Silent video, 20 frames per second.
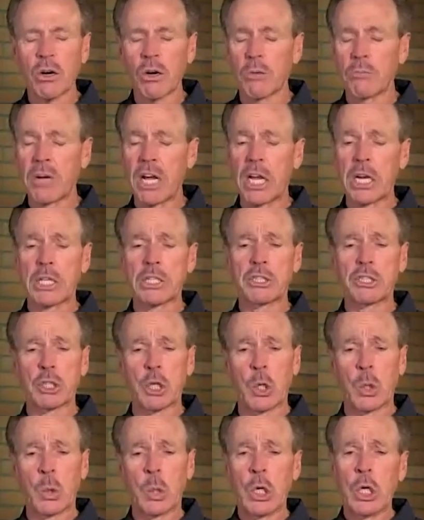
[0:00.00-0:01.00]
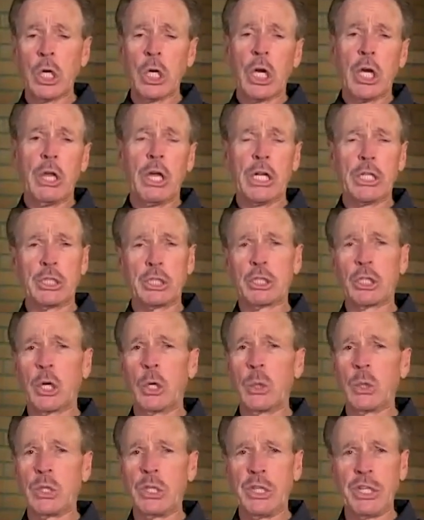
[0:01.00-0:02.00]
Oh man, it's
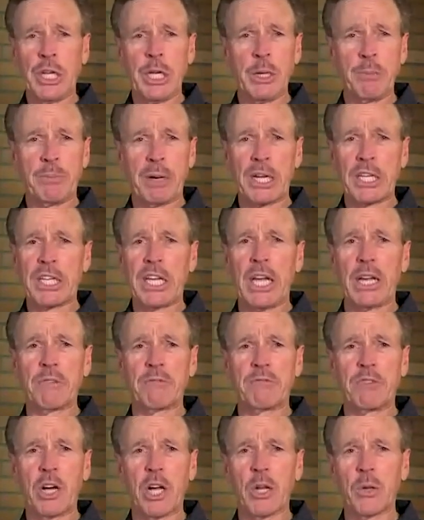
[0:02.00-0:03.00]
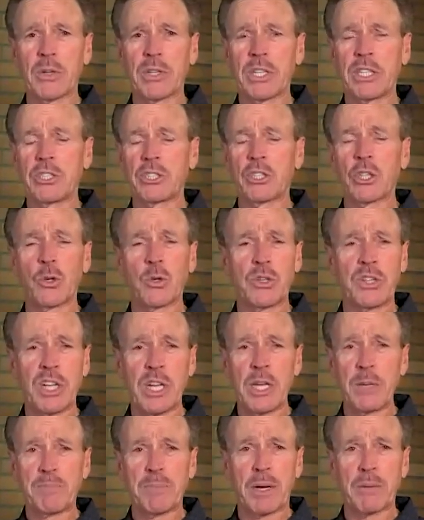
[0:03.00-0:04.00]
so deep. I can't follow it. It's so
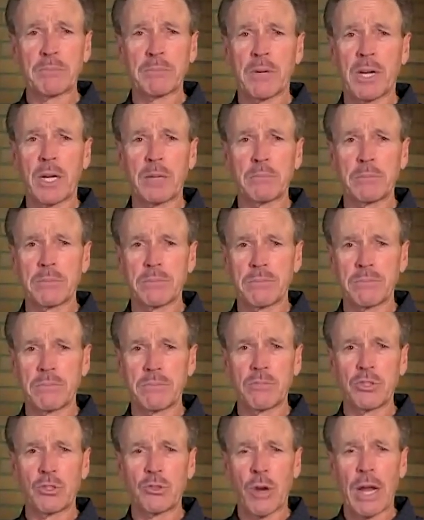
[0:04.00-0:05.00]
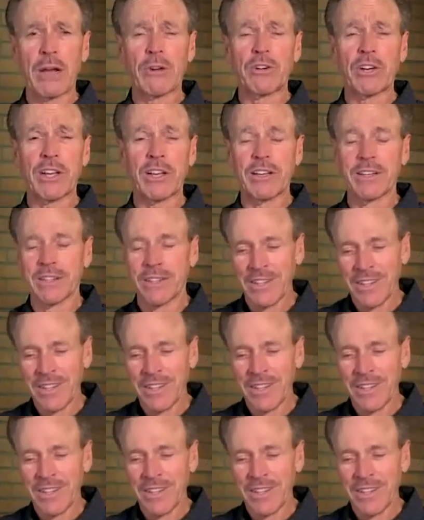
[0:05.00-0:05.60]
deep. I'm drowning.